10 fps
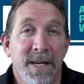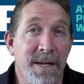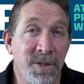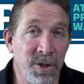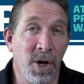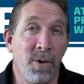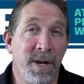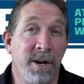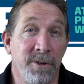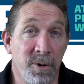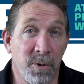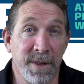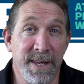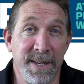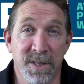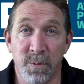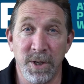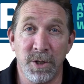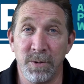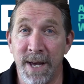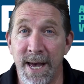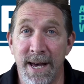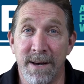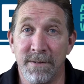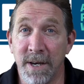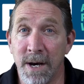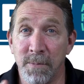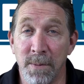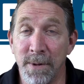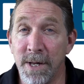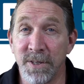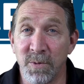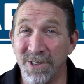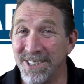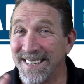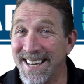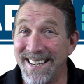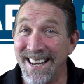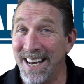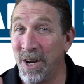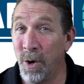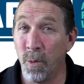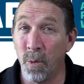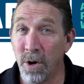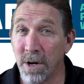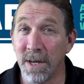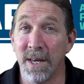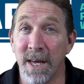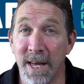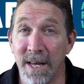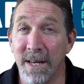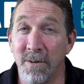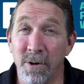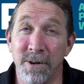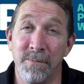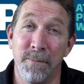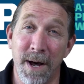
As you know, here in the Northeast, we do have a couple of months where there's kind of no work or